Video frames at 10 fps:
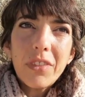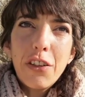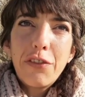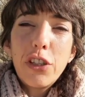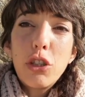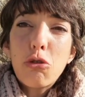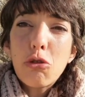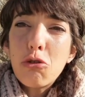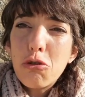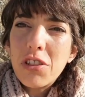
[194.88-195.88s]
for you to
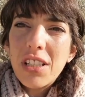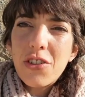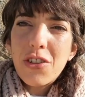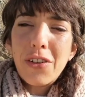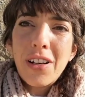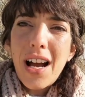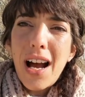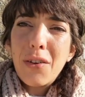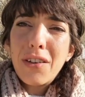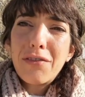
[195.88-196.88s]
know that you're
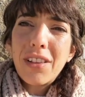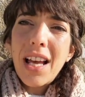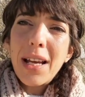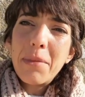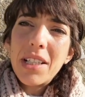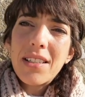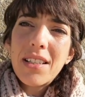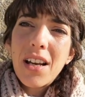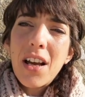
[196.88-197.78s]
out of alignment,